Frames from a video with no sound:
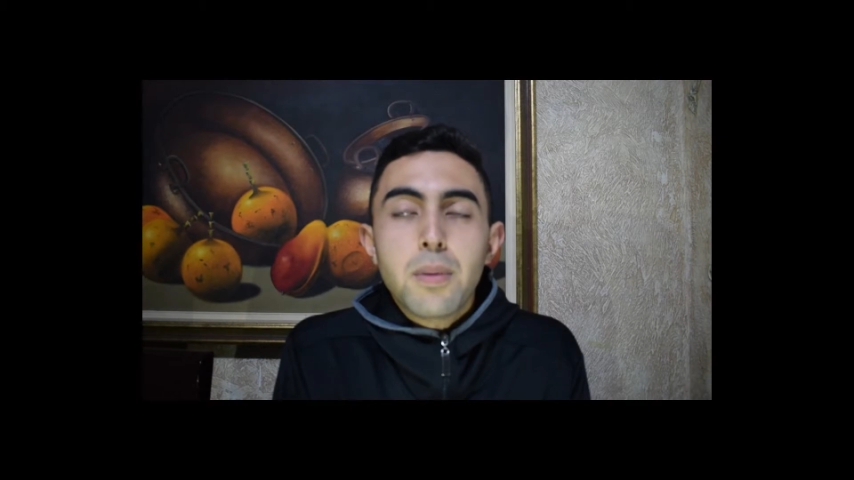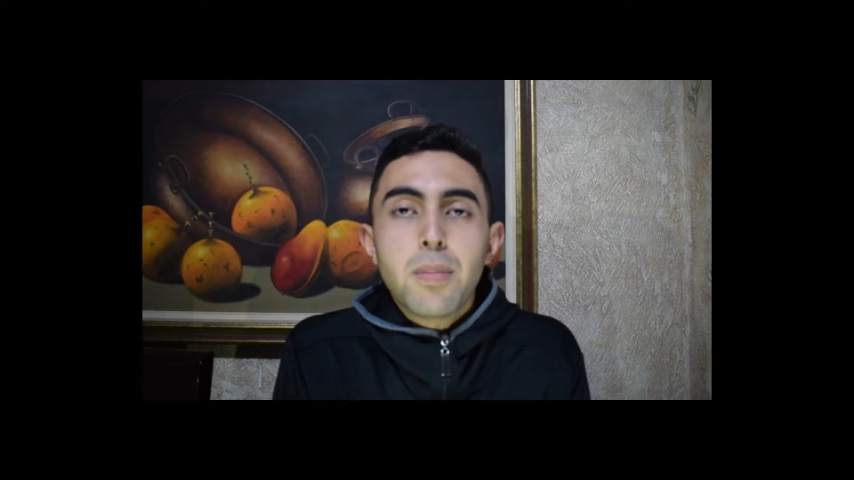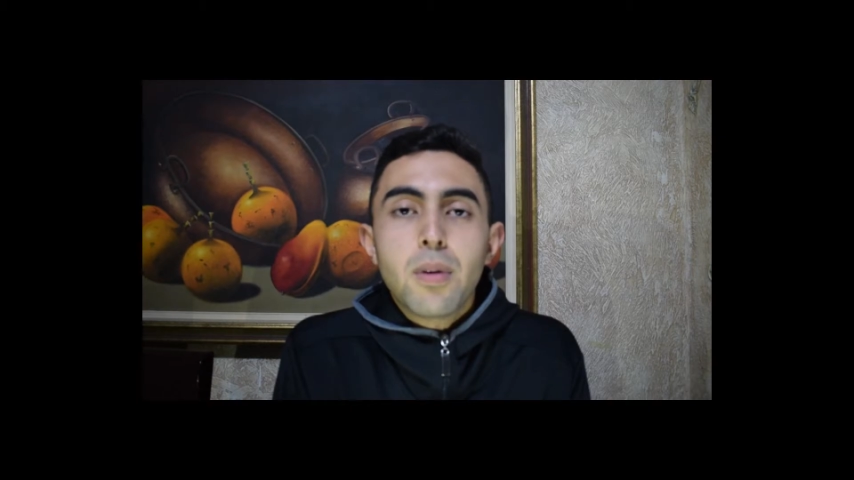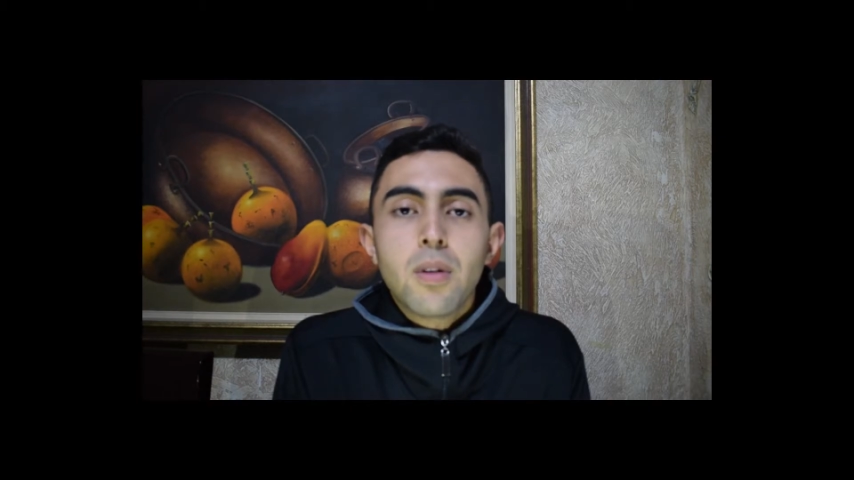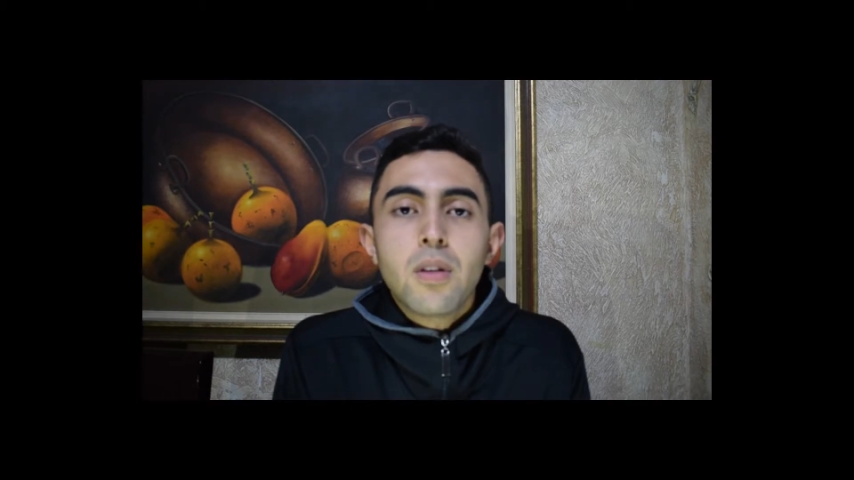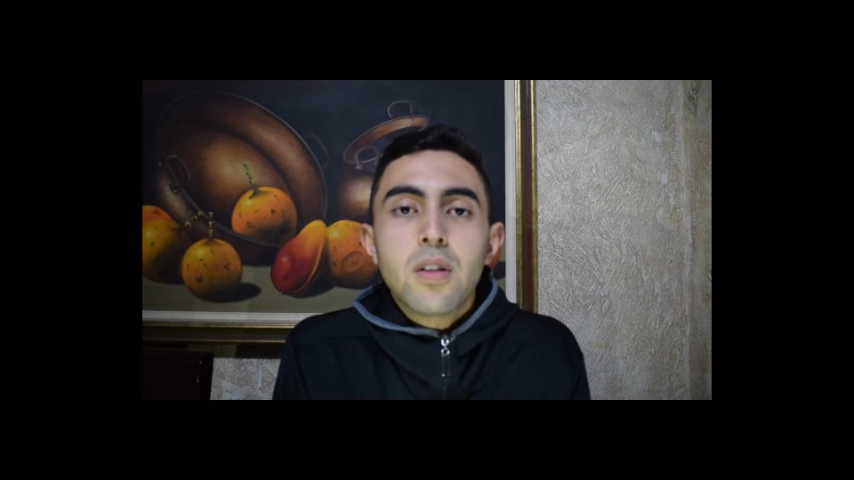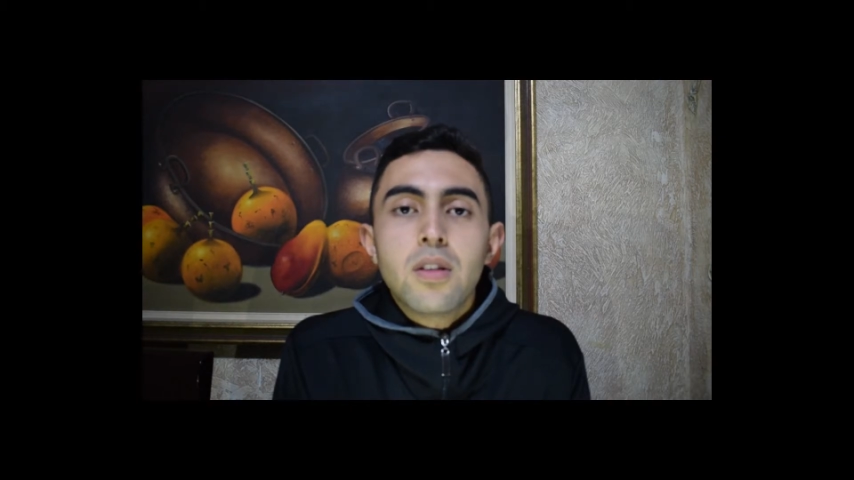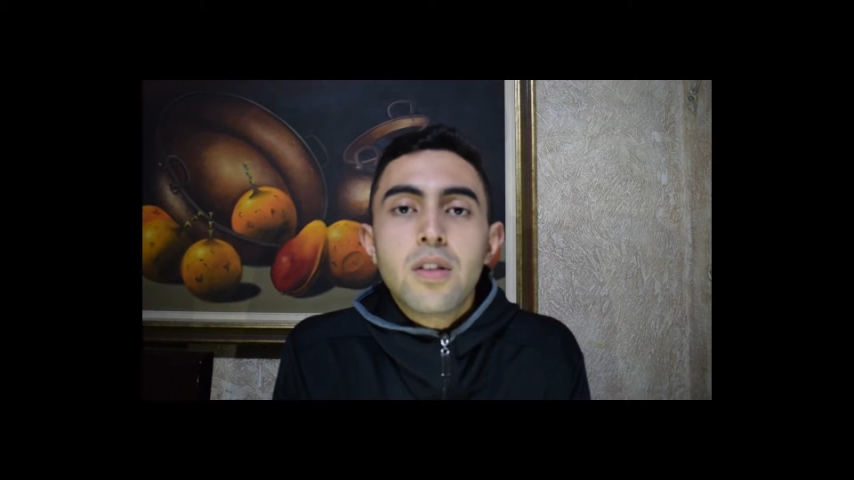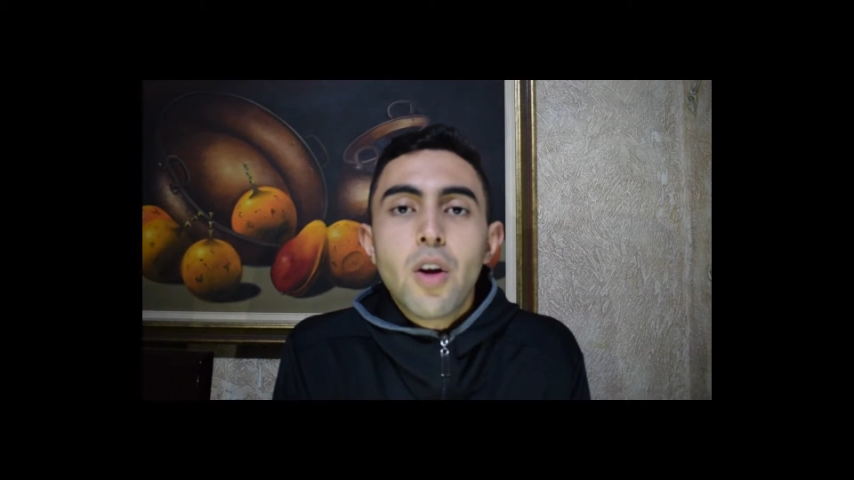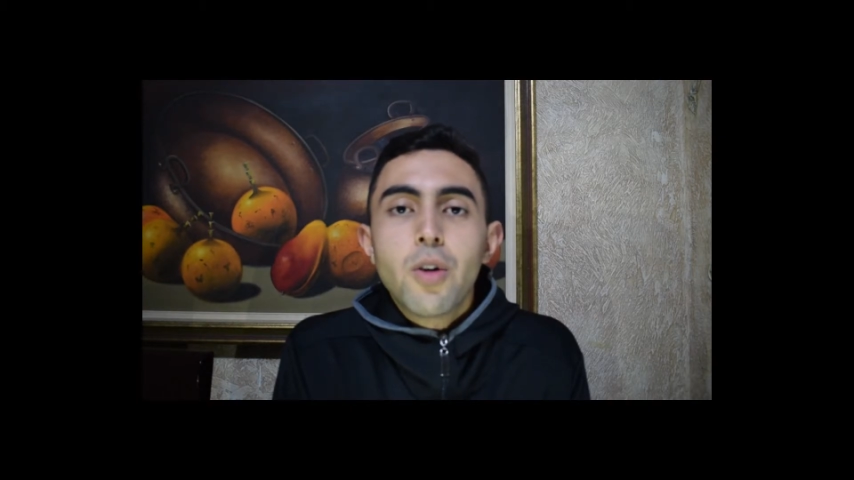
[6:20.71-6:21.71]
if they
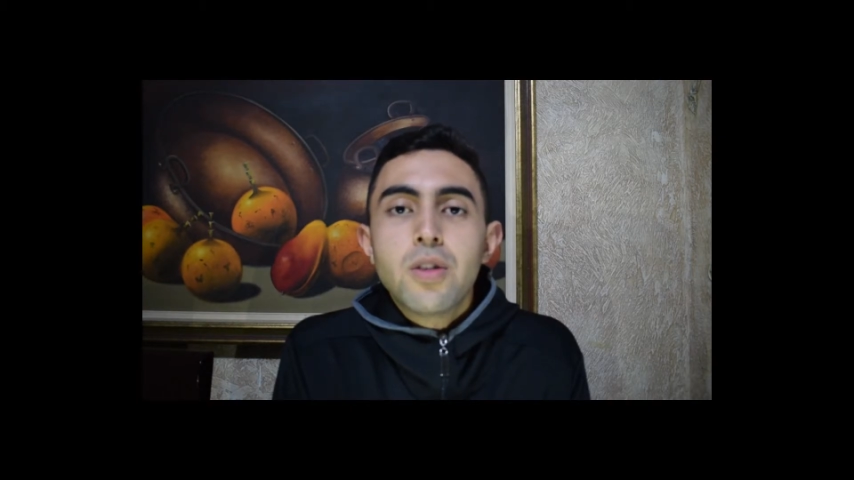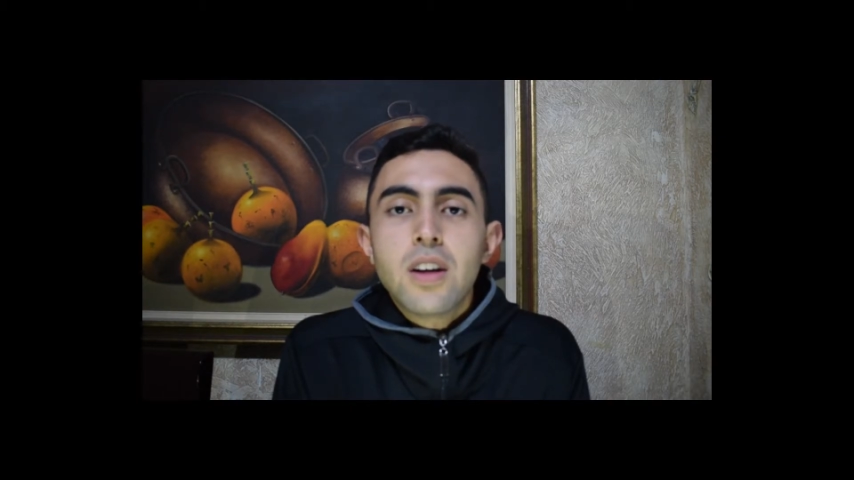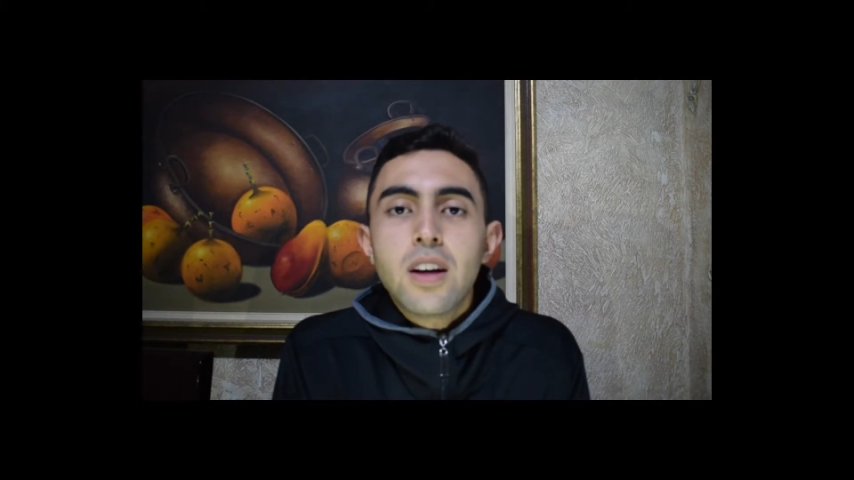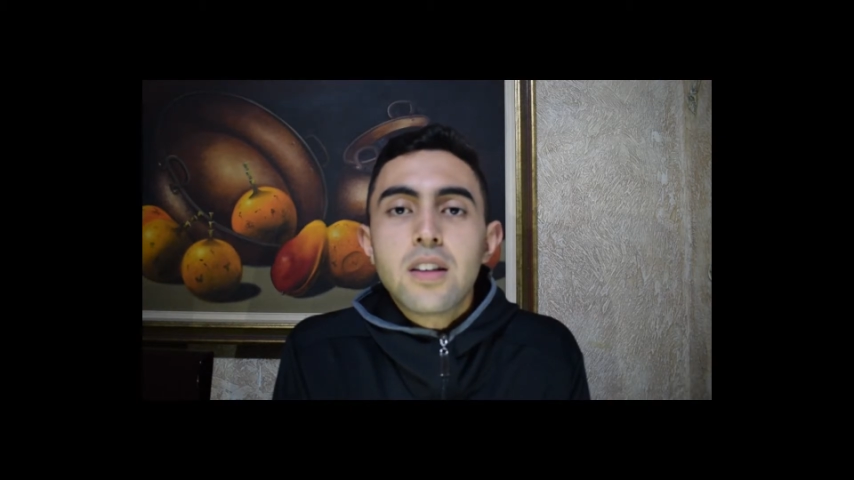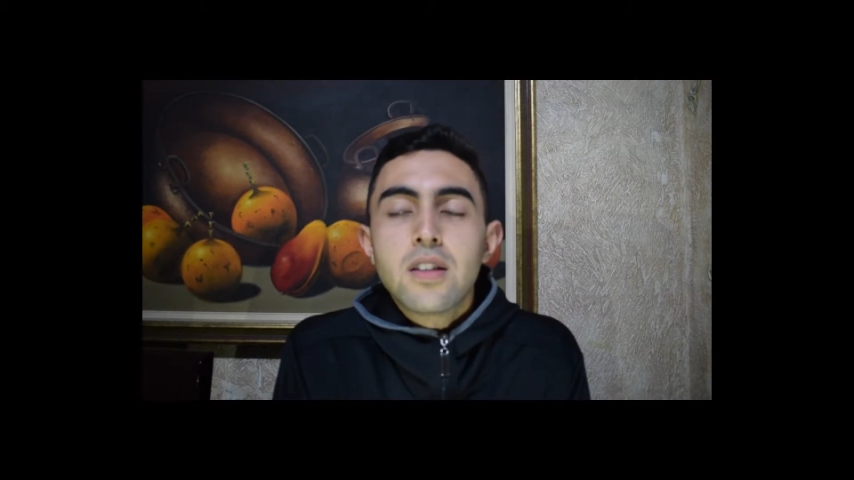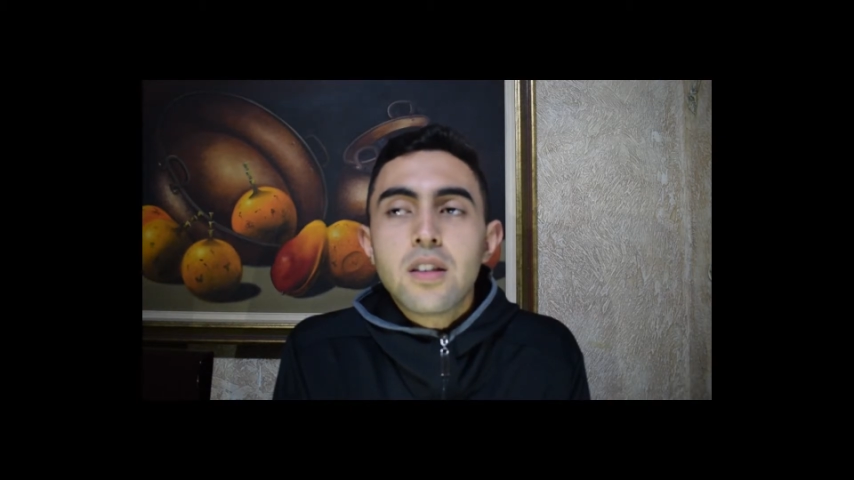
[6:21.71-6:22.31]
stop this,